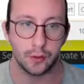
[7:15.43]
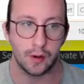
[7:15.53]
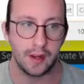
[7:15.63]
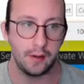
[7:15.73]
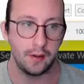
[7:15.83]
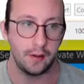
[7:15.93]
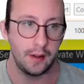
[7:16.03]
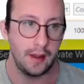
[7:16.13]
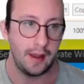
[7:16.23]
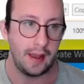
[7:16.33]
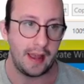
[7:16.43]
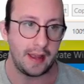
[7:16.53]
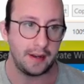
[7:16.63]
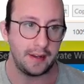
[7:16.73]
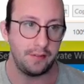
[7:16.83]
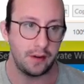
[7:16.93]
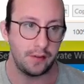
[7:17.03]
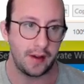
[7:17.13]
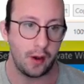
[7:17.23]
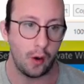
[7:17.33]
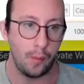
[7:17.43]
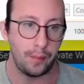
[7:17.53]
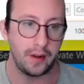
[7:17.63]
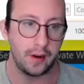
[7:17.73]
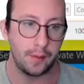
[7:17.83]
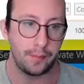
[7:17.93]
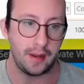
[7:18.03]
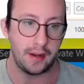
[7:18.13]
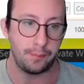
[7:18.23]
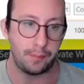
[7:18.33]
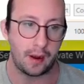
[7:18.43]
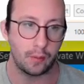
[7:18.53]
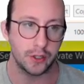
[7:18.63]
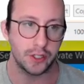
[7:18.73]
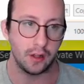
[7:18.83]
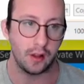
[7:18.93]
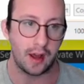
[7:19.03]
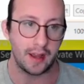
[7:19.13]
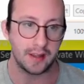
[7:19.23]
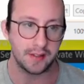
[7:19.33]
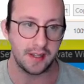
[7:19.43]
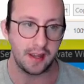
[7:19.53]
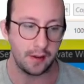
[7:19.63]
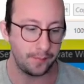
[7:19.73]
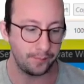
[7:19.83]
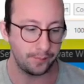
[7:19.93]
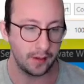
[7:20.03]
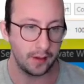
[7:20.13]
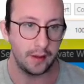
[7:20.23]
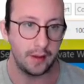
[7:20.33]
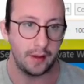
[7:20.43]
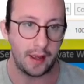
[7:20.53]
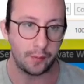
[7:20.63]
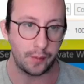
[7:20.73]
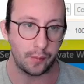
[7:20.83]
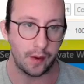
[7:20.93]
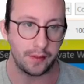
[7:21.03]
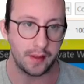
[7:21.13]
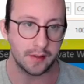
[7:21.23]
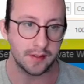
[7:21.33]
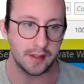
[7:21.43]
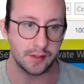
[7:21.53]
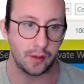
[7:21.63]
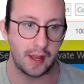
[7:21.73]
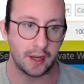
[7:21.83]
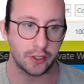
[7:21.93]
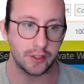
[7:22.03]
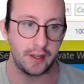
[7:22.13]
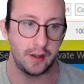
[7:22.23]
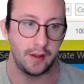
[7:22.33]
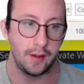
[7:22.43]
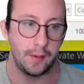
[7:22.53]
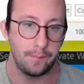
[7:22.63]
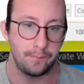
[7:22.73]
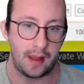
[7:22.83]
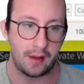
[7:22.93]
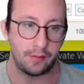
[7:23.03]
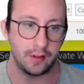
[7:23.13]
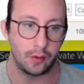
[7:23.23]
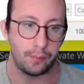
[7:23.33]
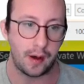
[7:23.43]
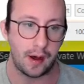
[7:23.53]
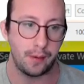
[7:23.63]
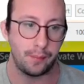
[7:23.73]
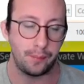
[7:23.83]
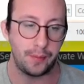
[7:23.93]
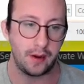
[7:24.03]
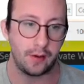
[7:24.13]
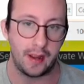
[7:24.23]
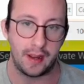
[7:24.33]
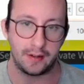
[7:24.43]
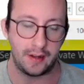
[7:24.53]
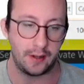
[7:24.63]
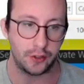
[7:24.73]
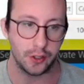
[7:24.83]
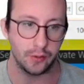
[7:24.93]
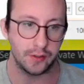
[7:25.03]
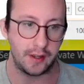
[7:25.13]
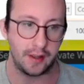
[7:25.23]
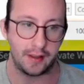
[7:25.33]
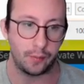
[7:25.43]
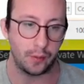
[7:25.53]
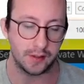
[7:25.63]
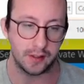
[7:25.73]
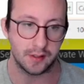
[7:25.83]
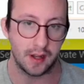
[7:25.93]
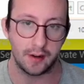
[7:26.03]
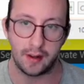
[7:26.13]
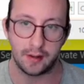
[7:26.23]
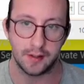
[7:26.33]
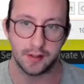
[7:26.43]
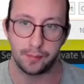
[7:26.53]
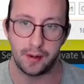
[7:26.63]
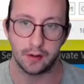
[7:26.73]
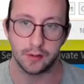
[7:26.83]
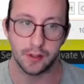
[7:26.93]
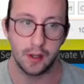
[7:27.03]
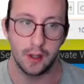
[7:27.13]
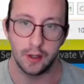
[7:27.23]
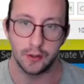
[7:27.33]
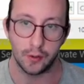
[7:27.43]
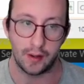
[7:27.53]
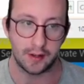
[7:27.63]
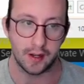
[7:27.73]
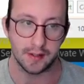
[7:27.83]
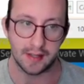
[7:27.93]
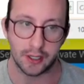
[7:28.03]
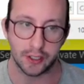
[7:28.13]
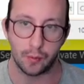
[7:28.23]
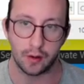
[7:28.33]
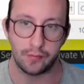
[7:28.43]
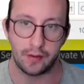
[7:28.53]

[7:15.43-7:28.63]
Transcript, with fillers: great. And even if I open it up in PowerShell ISE and we run this, this will actually have a little pop-up appear and it shows it. And then once it's done, it disappears. So it does actually work